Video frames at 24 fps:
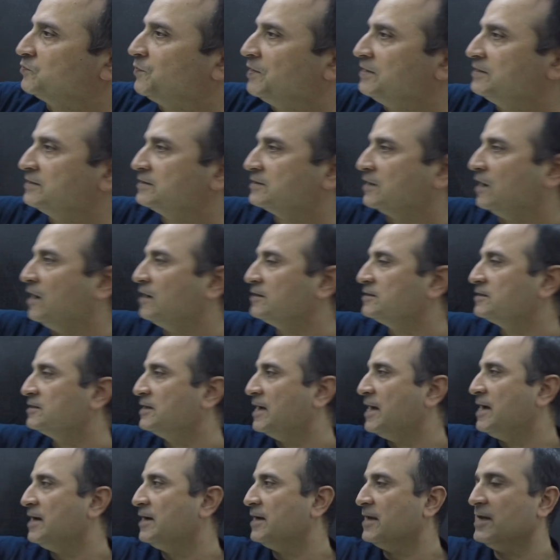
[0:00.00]
my start
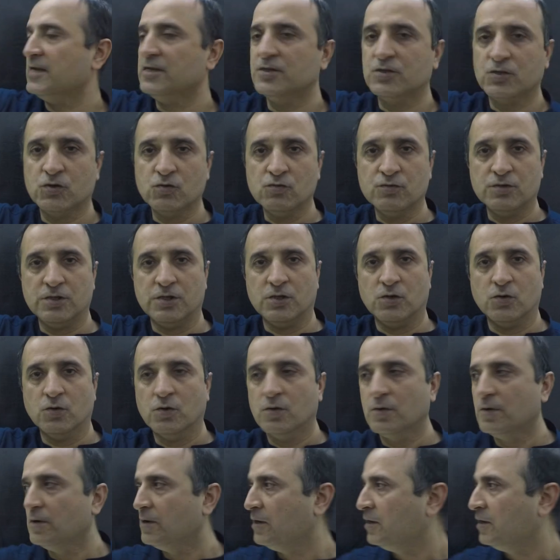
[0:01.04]
state is Q0,